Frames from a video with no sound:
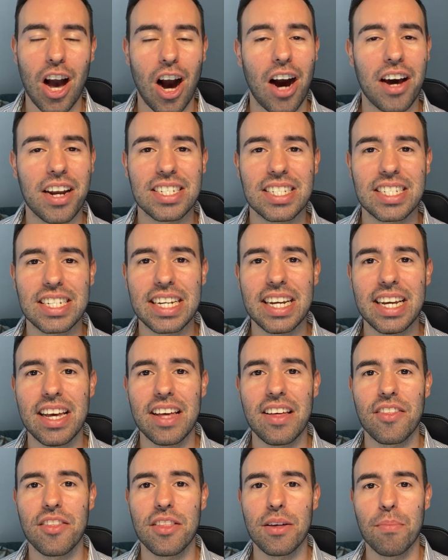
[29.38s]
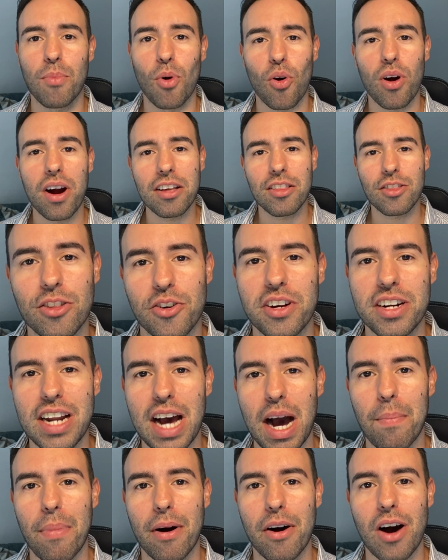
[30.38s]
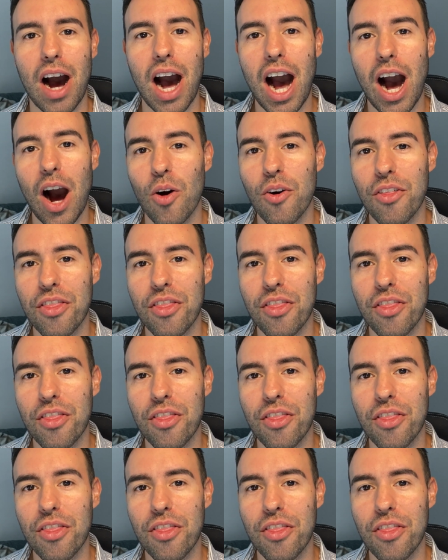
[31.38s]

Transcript: honestly, the more I learn about how